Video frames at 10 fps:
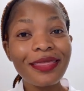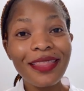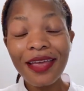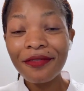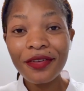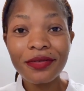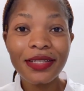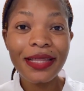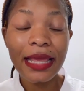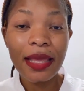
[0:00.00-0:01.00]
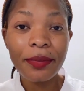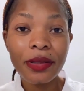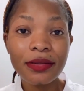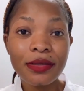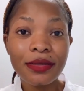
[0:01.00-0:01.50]
they filter the
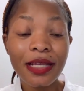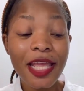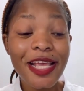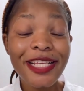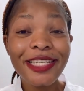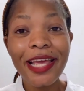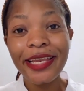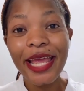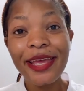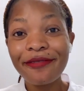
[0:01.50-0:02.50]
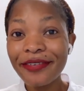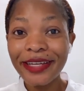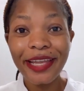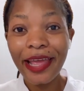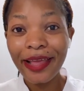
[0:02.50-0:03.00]
emails each and
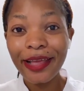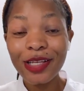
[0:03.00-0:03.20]
every day.